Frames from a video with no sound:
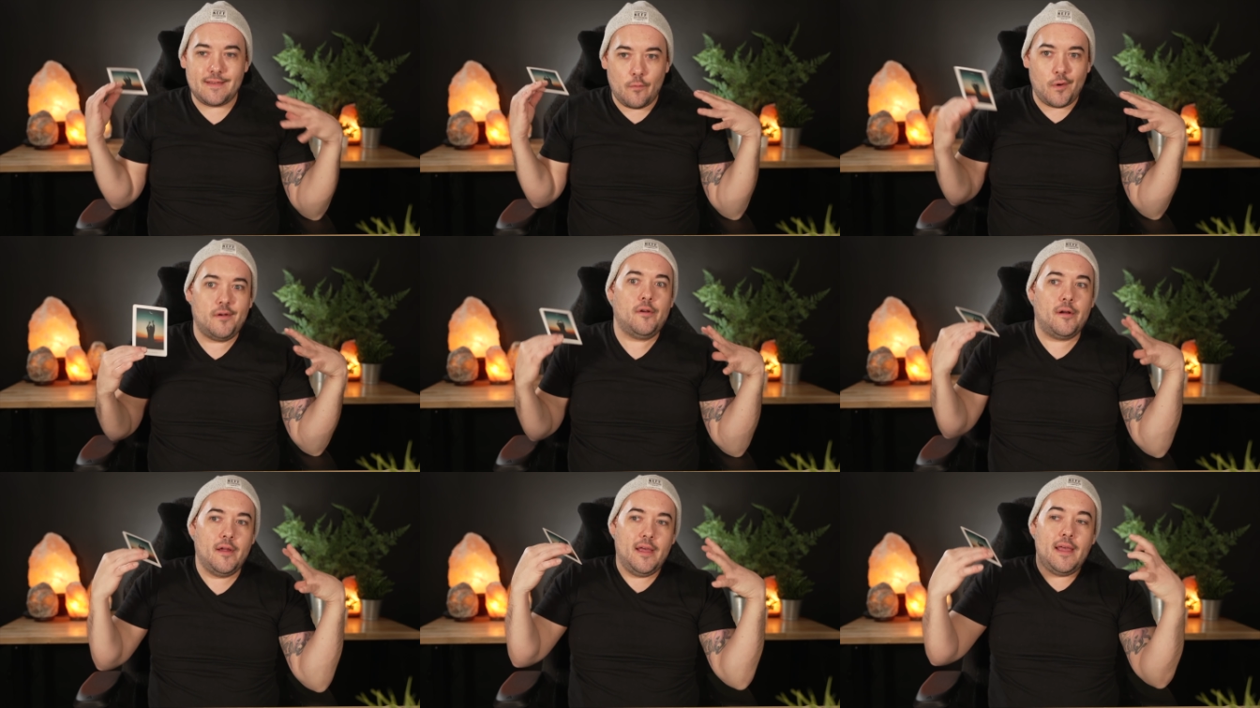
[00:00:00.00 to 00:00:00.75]
I
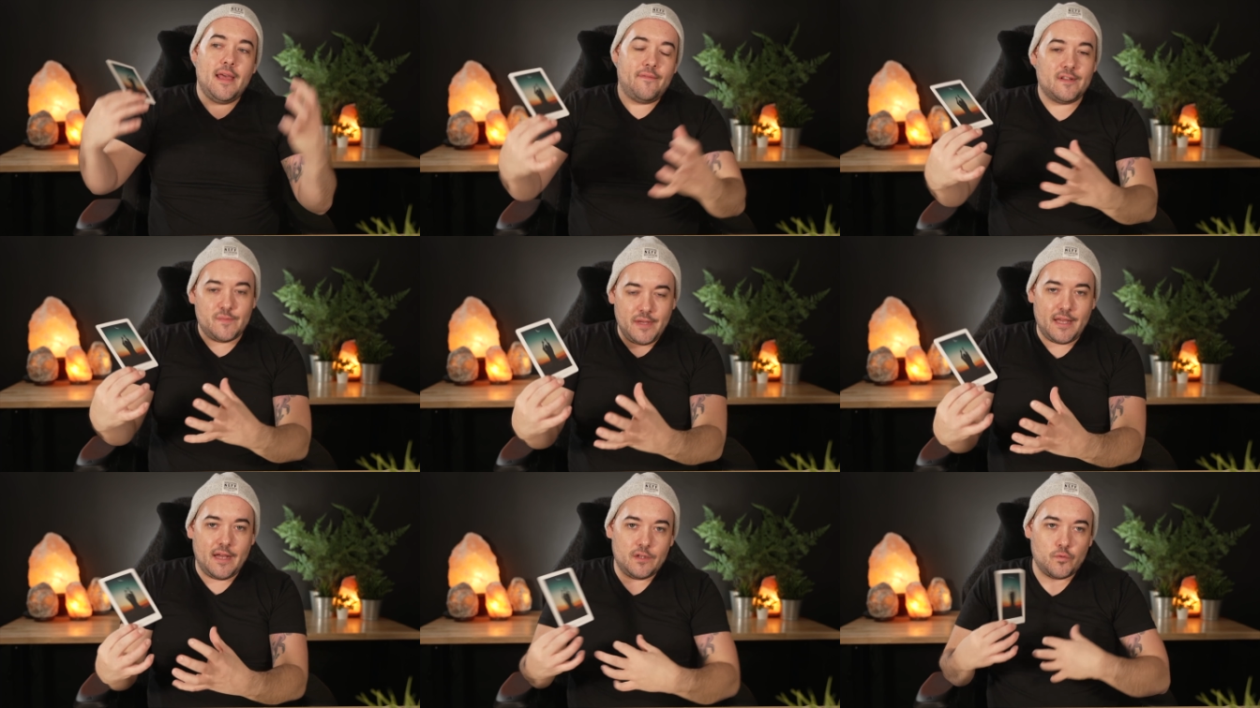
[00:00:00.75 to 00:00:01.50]
wonder if it's
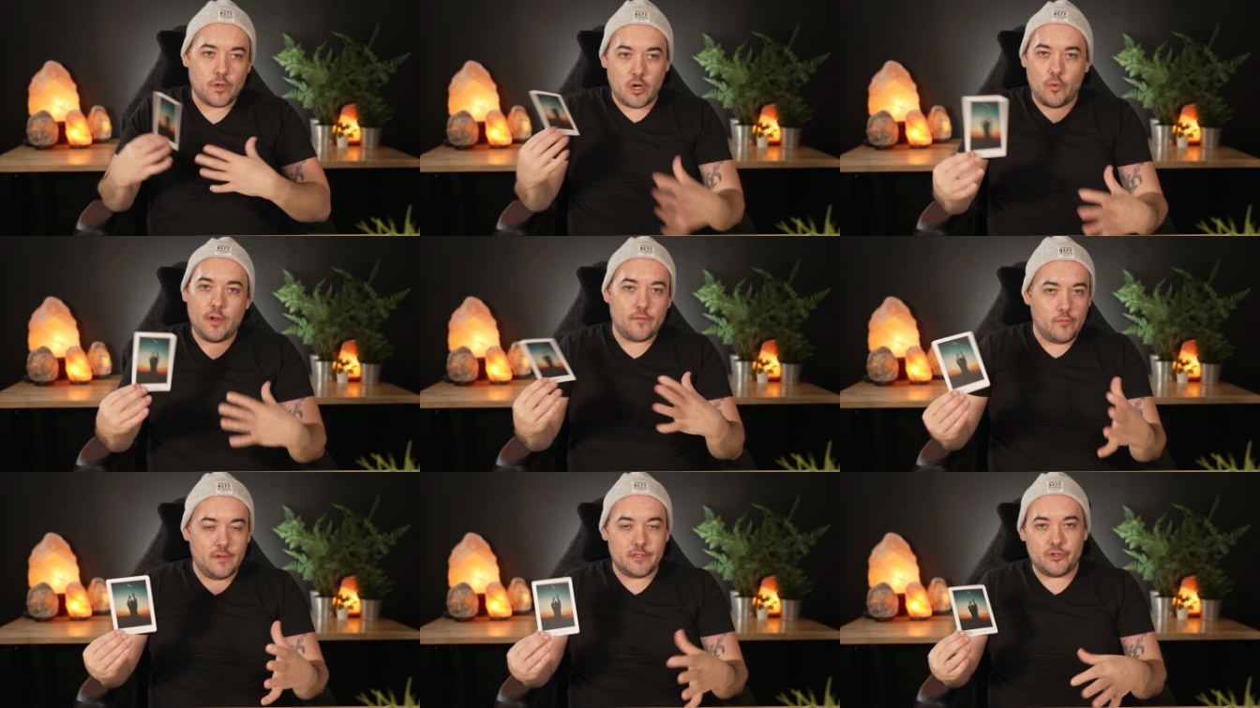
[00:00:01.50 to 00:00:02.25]
because we're going
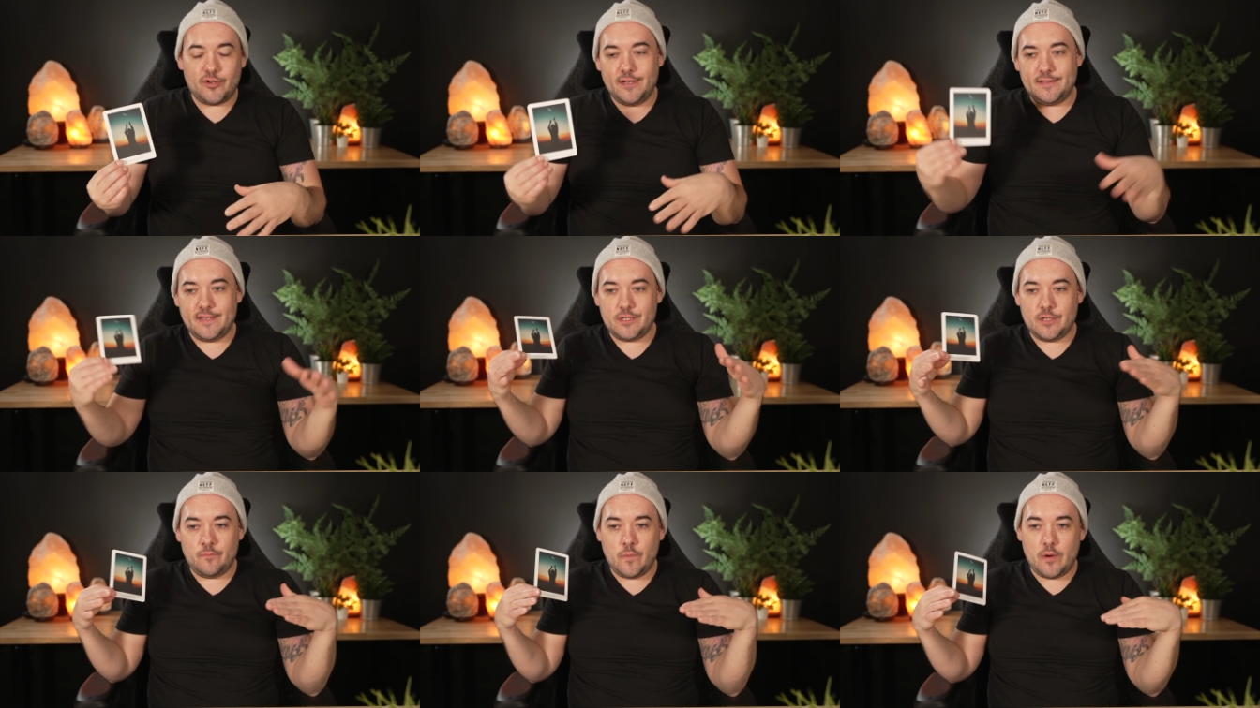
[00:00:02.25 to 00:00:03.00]
through this
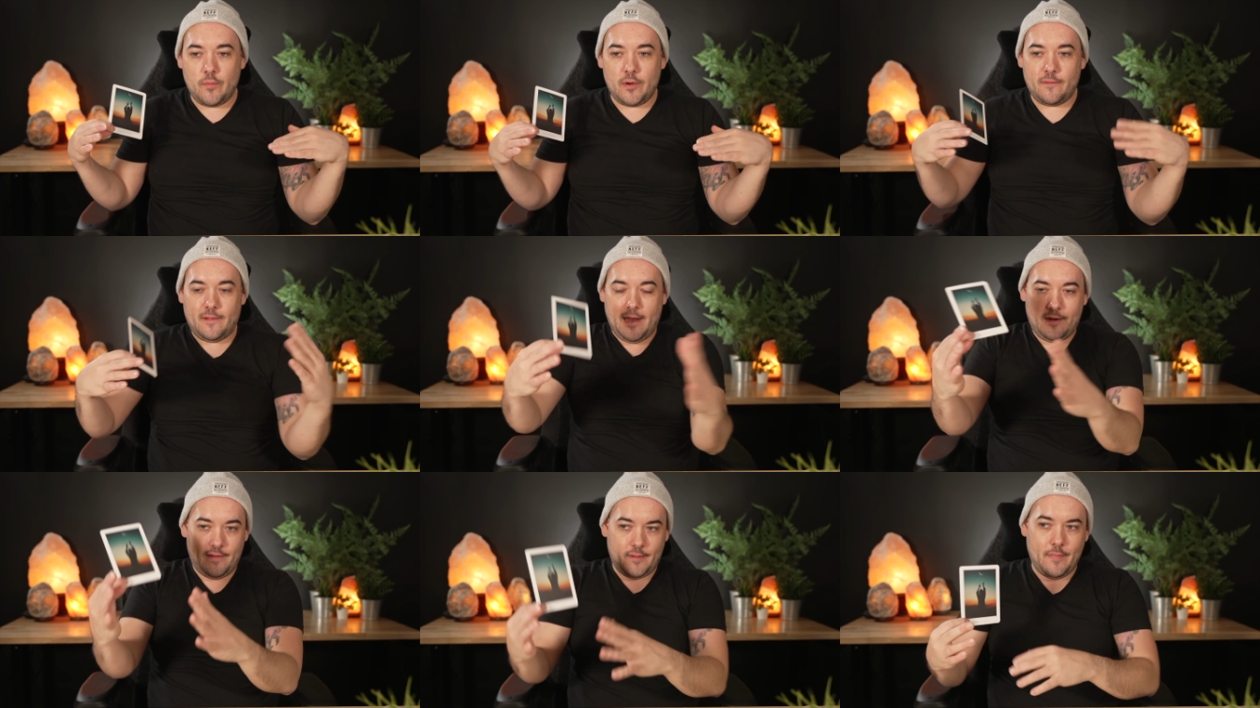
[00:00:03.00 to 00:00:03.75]
transition where we're
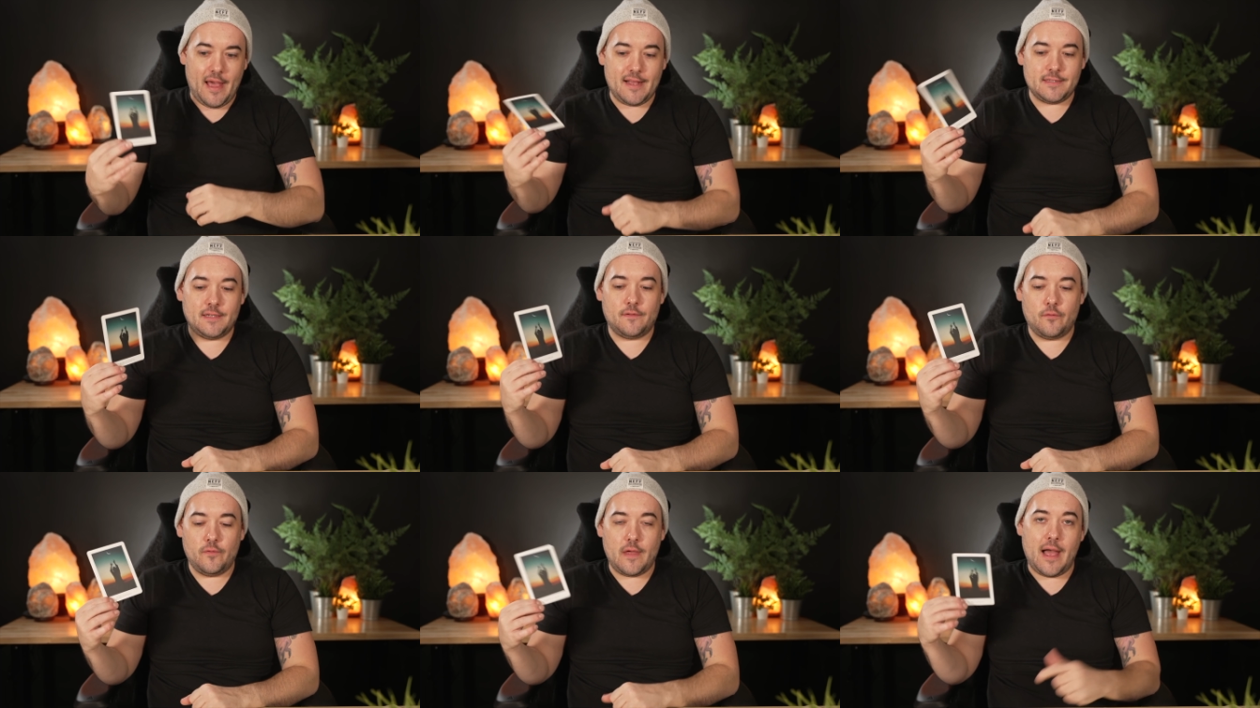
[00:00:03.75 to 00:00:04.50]
kind of like passing
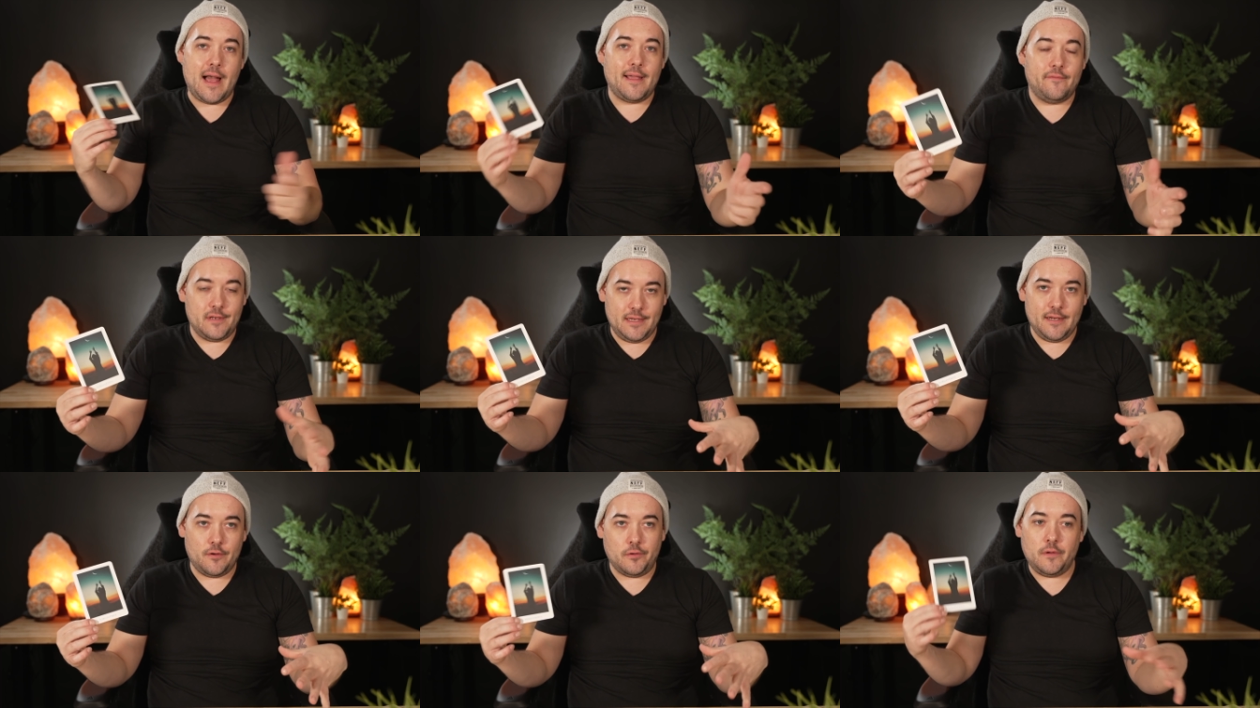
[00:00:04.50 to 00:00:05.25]
through the eye of a
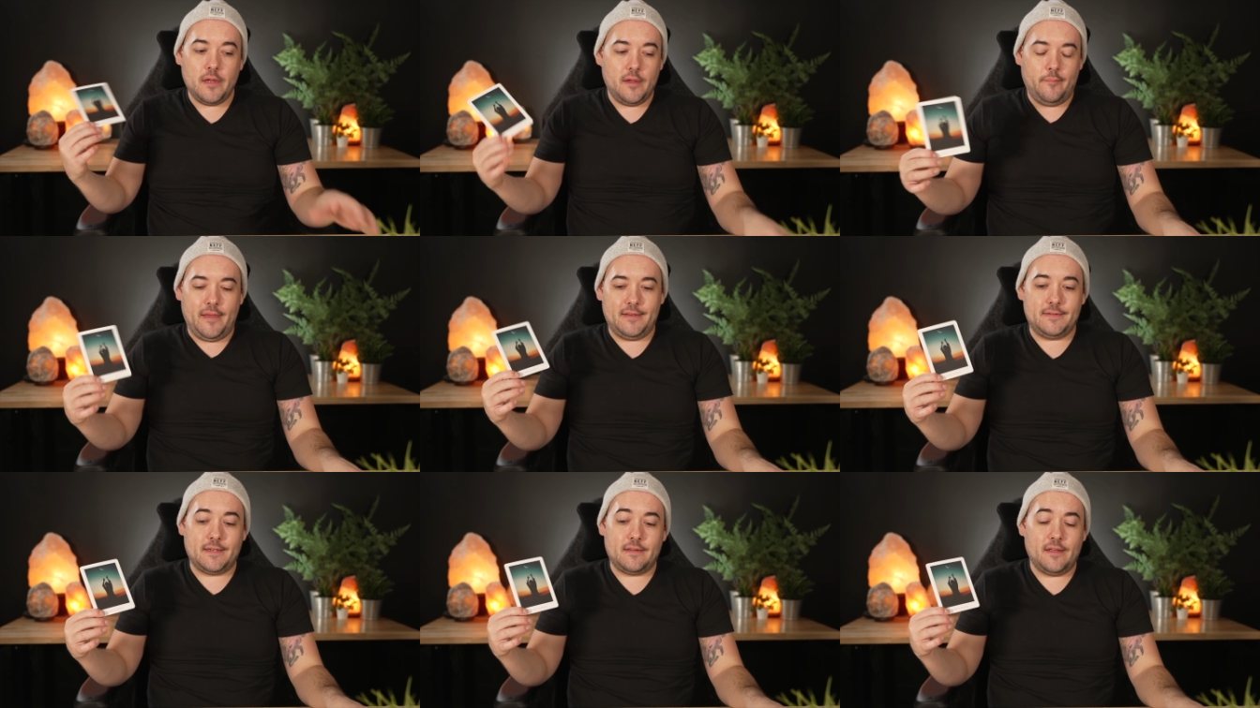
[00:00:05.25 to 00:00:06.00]
needle,
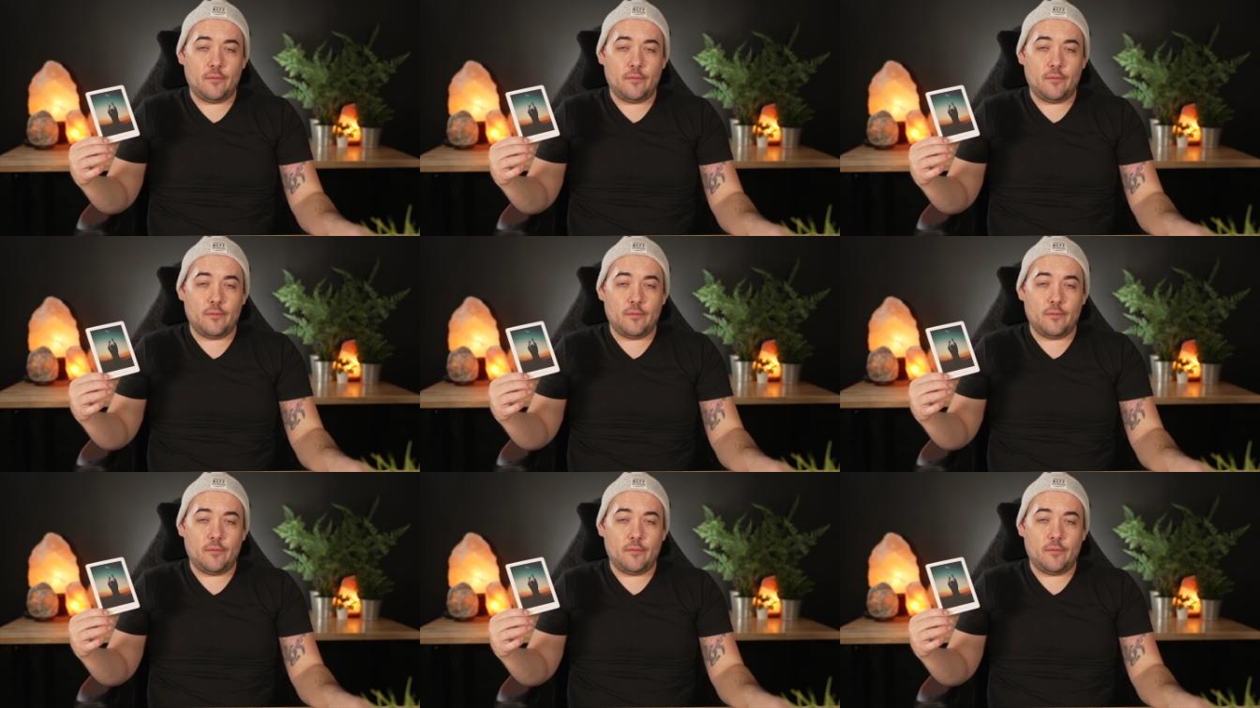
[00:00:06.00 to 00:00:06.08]
basically.